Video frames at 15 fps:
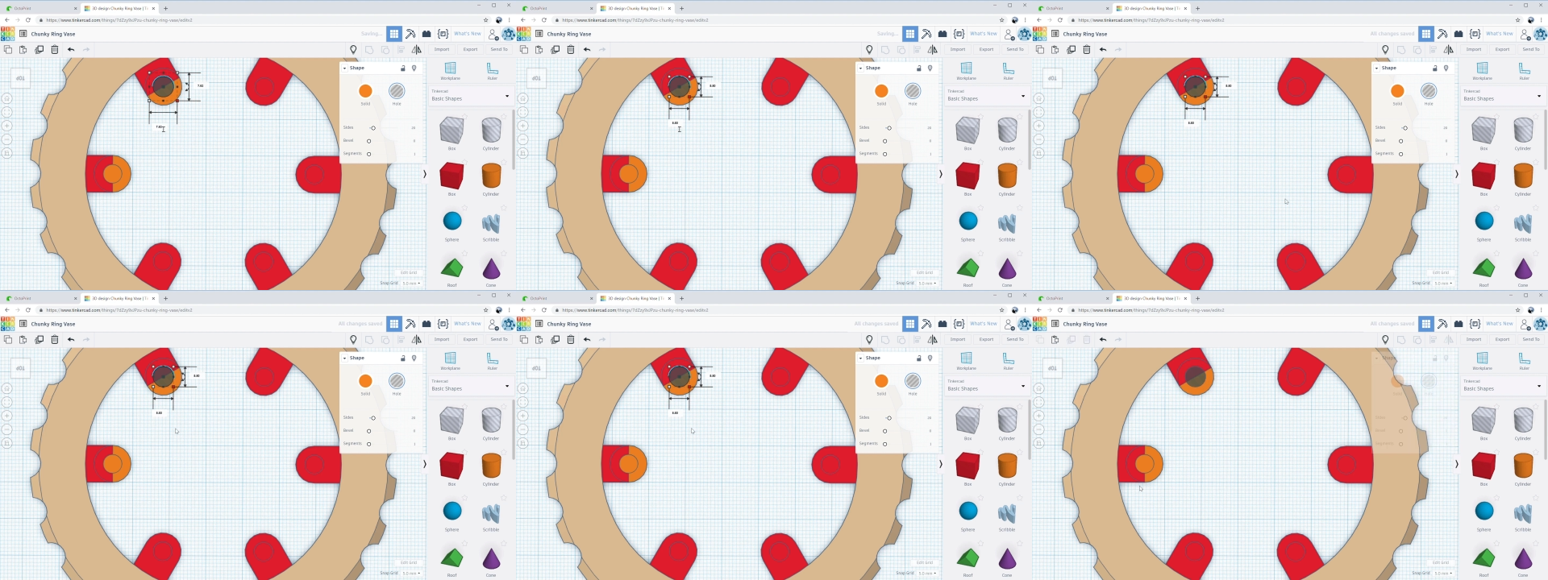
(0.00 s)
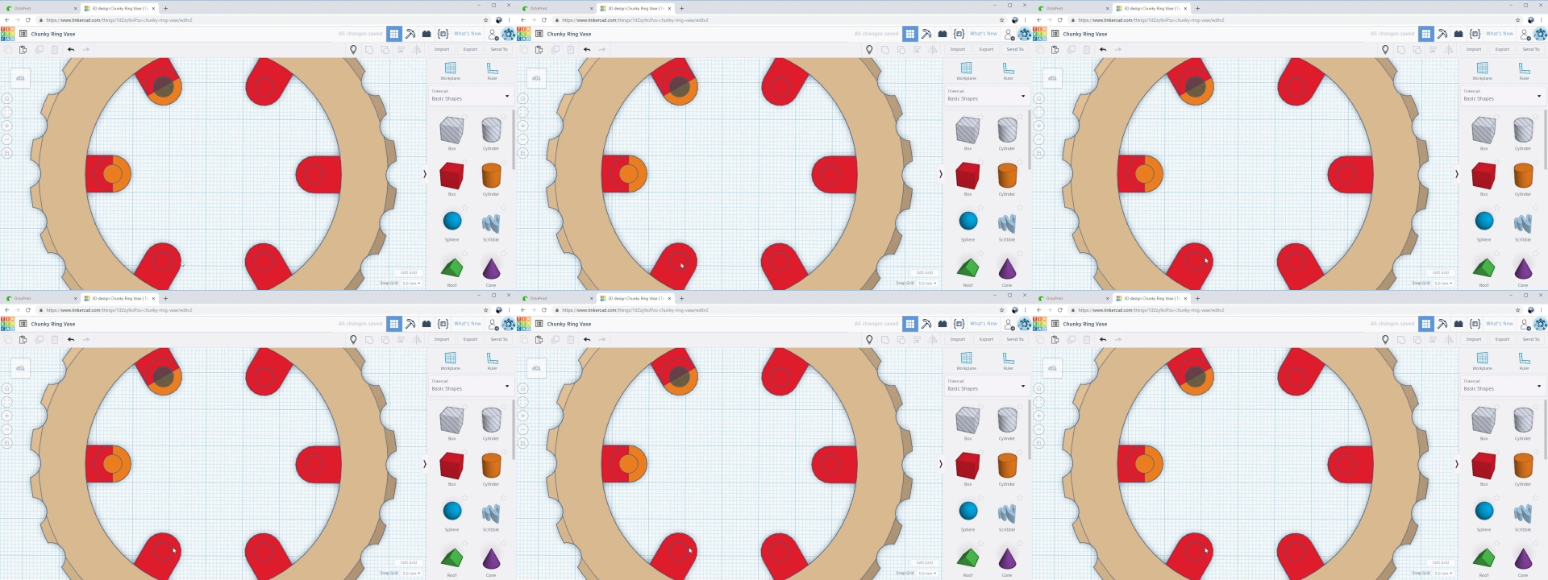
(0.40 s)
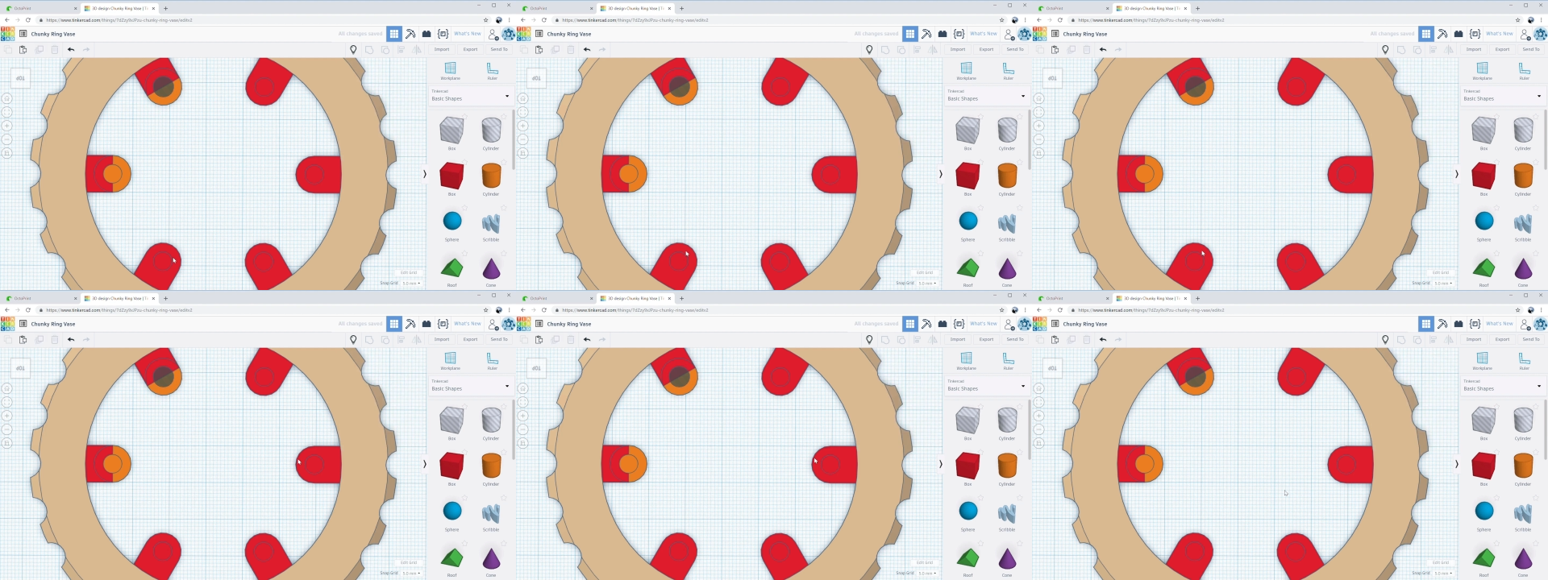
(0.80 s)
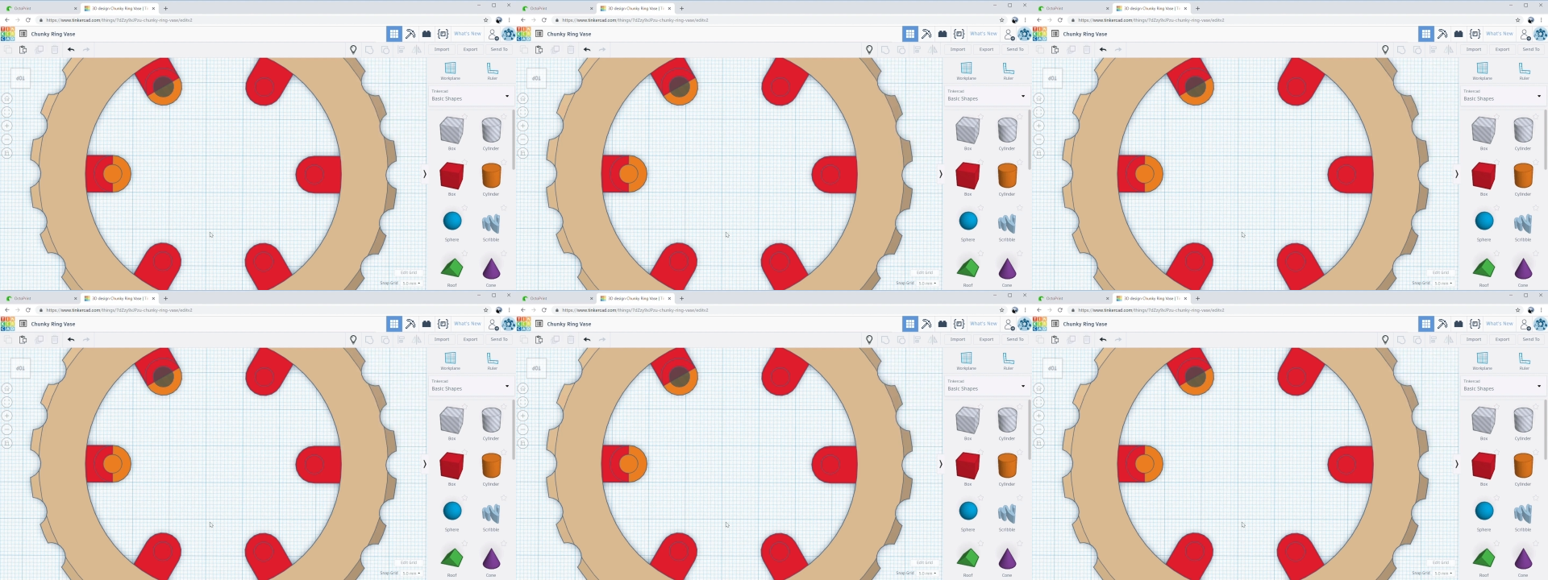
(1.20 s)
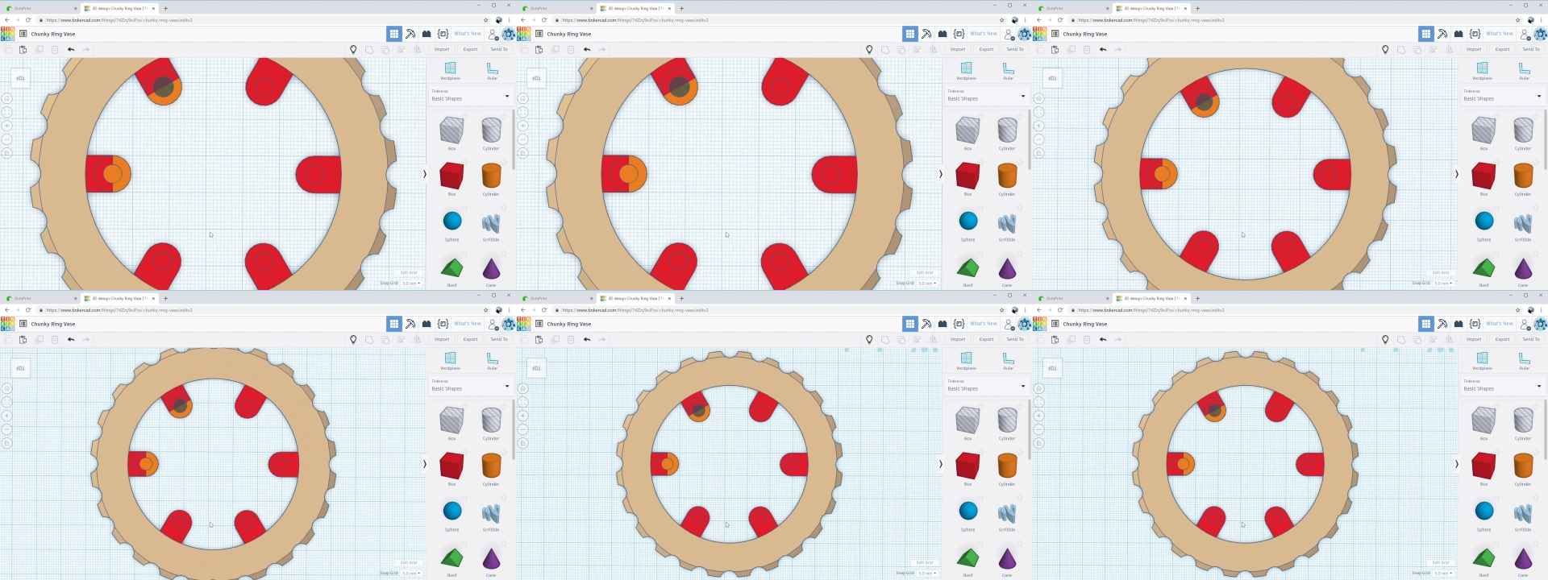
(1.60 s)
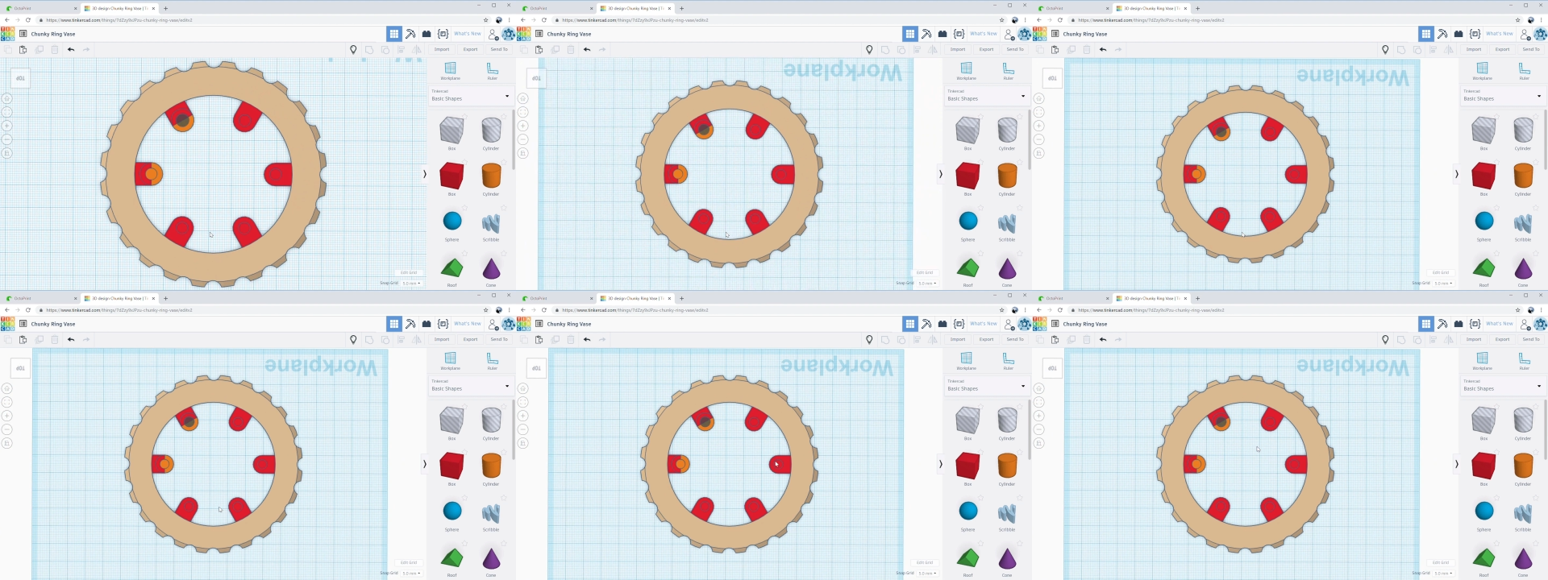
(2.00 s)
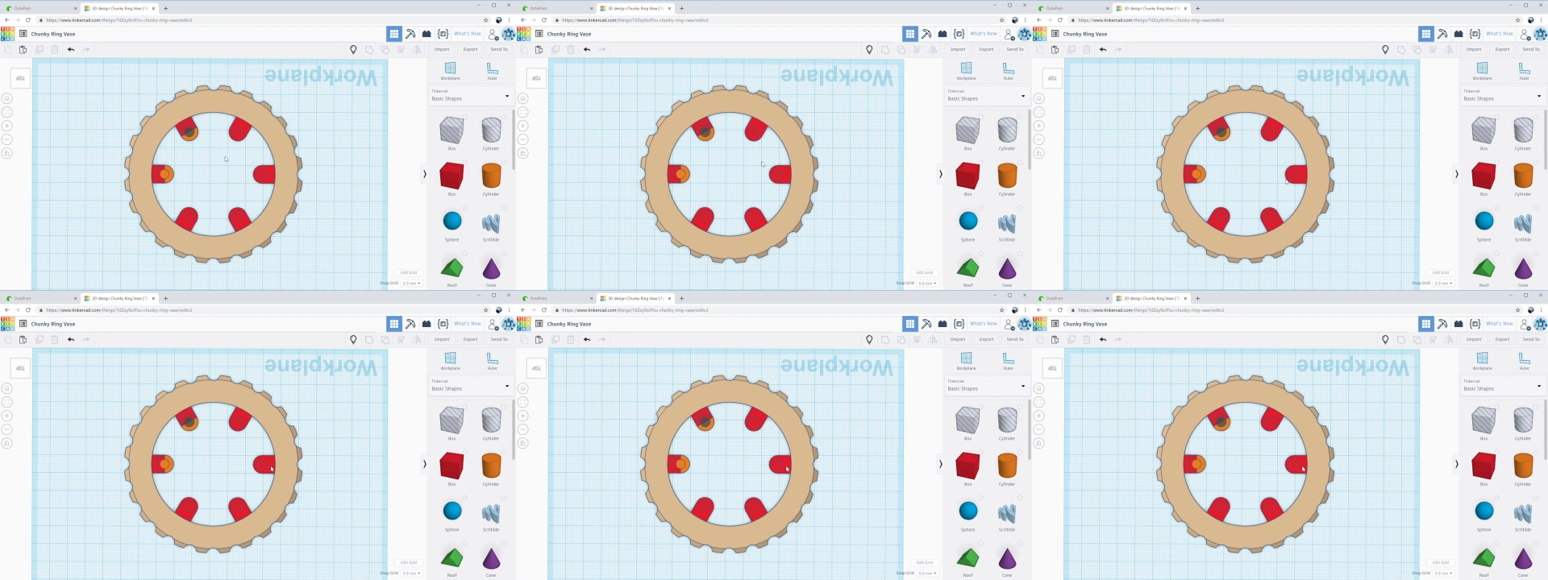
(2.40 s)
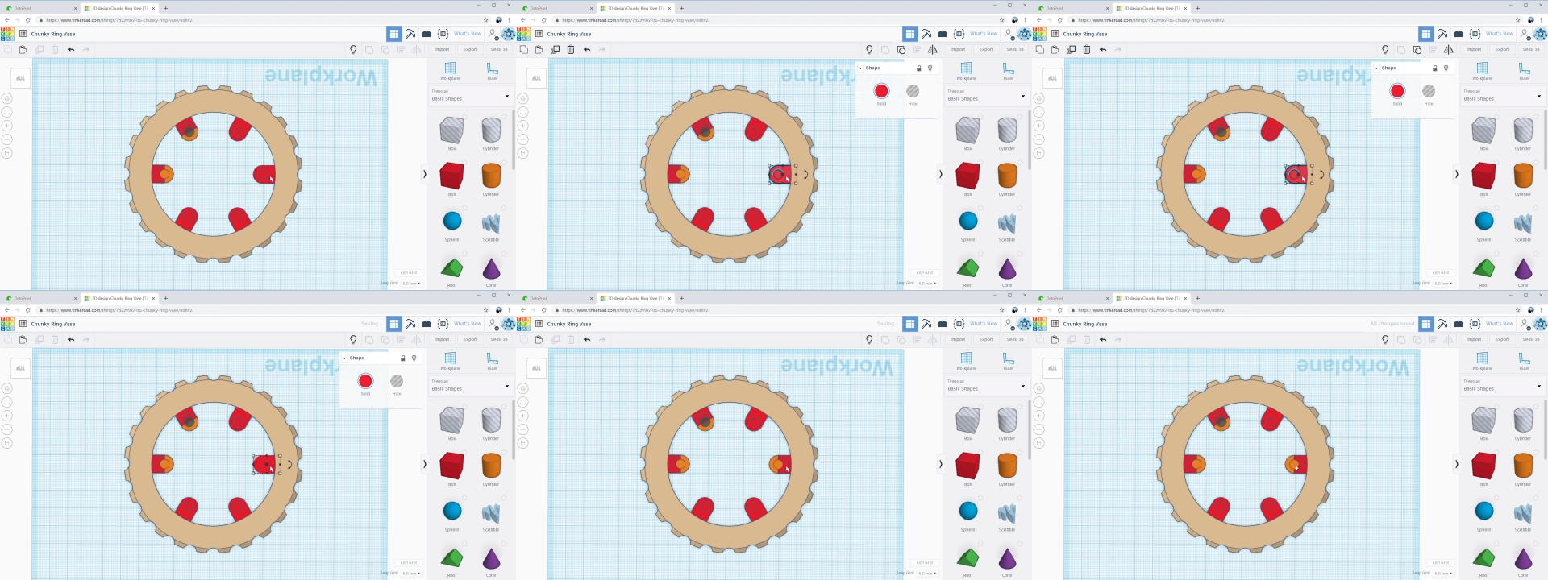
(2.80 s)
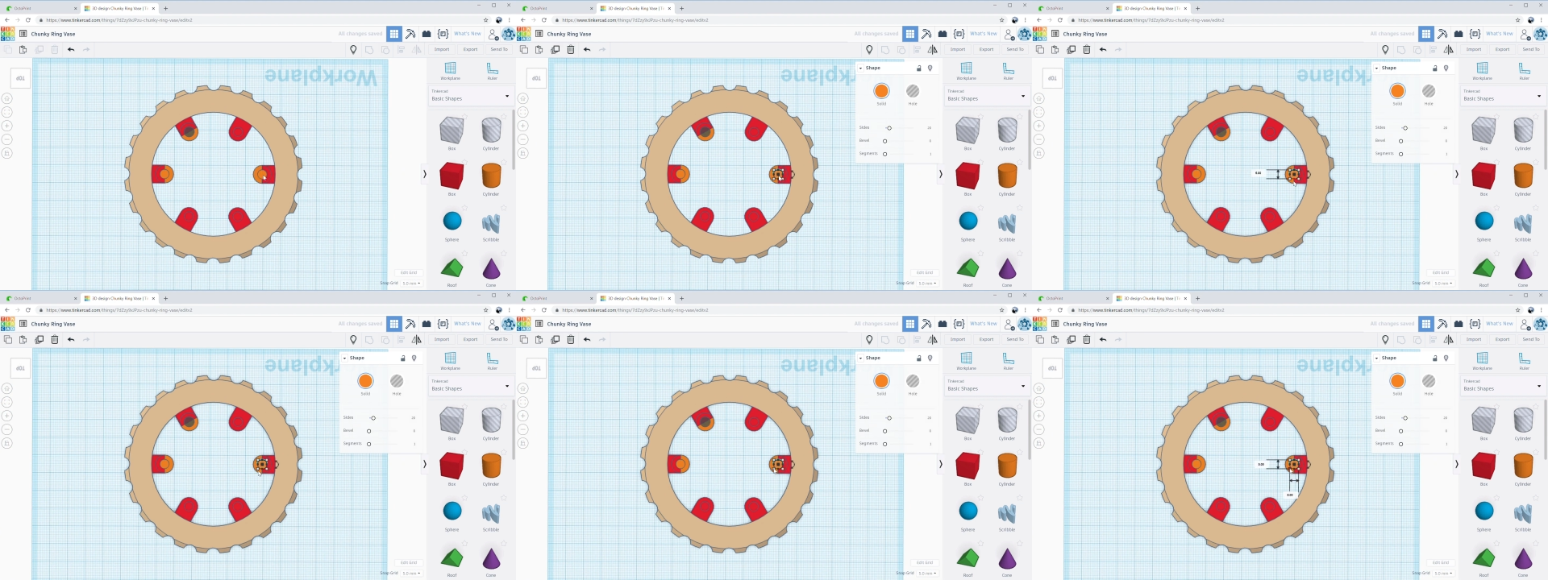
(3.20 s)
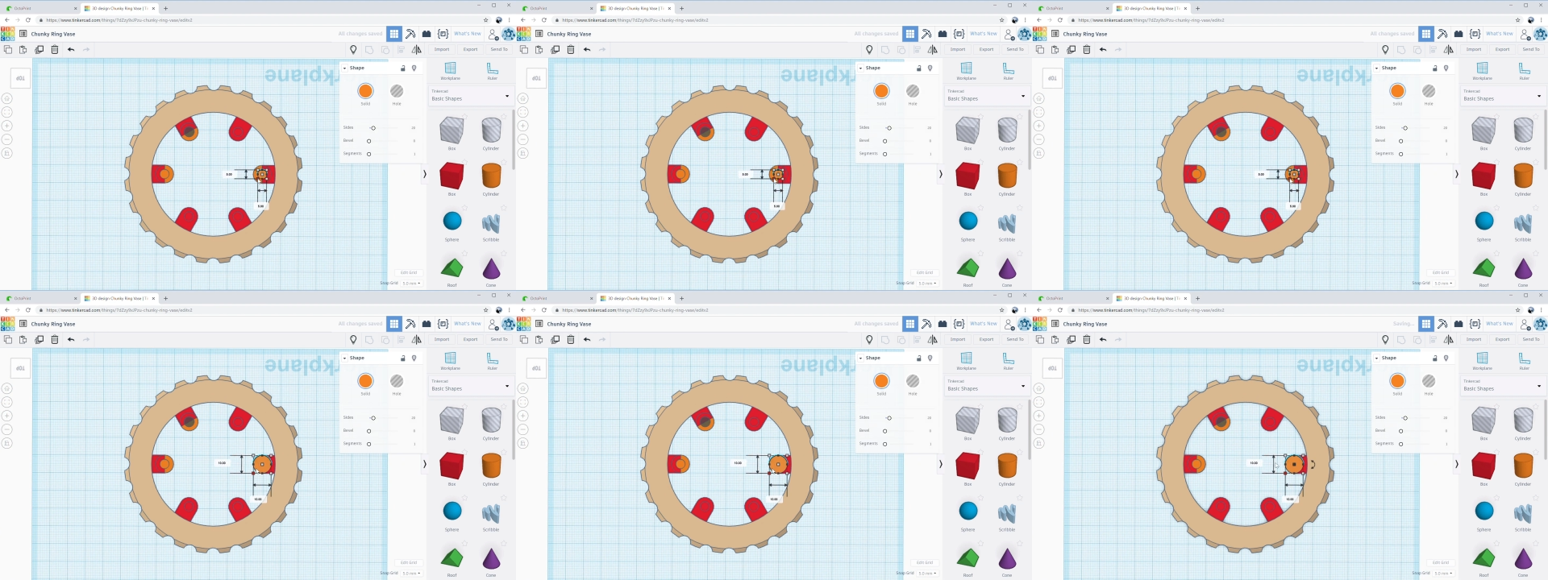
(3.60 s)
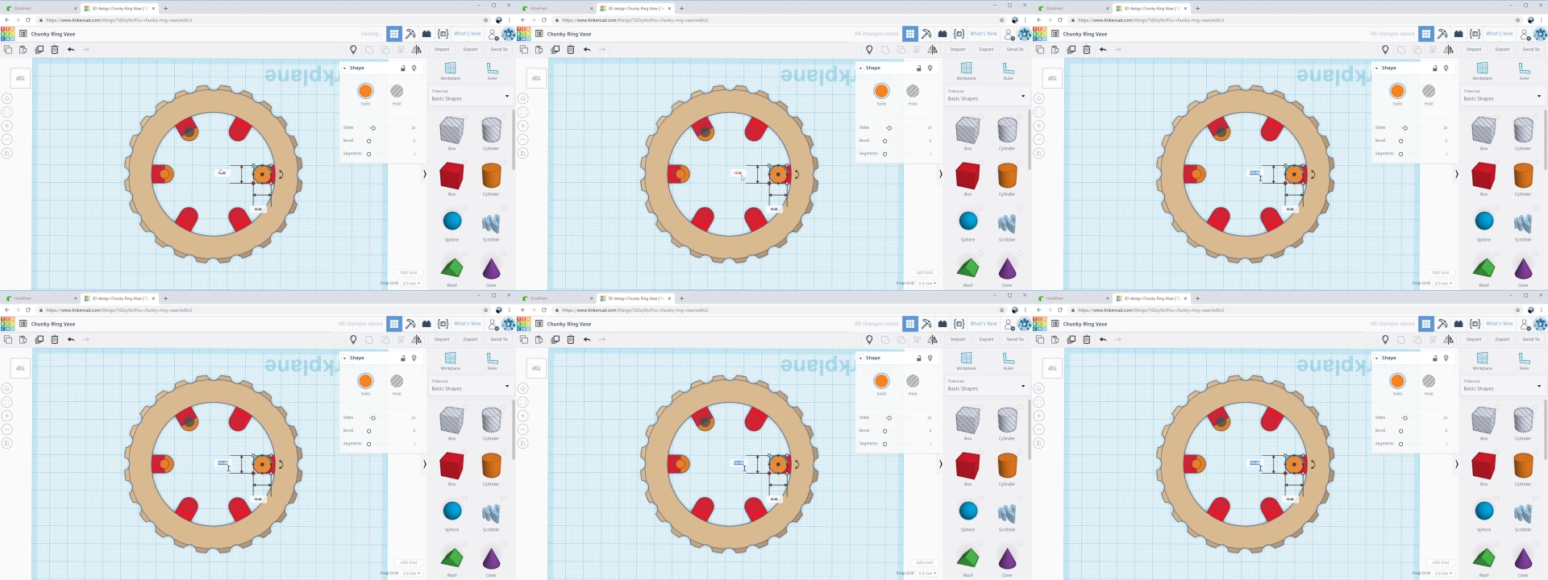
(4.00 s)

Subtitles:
(no speaker visible)